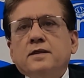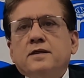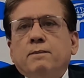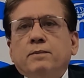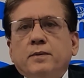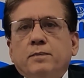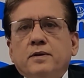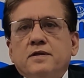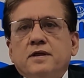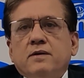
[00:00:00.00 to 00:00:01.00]
Then some
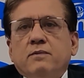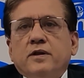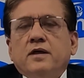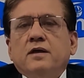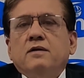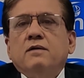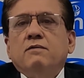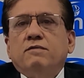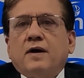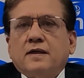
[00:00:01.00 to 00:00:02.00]
people say whether
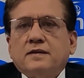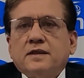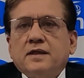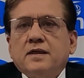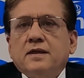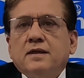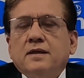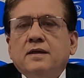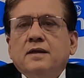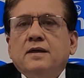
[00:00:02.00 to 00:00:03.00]
fasting
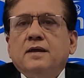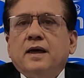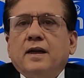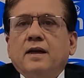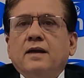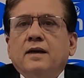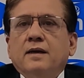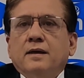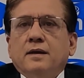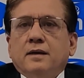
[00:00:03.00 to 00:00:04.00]
can
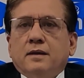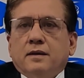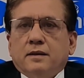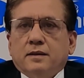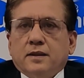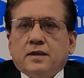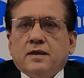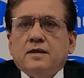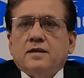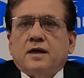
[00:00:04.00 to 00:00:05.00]

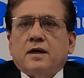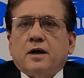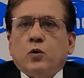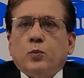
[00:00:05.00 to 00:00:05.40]
decrease our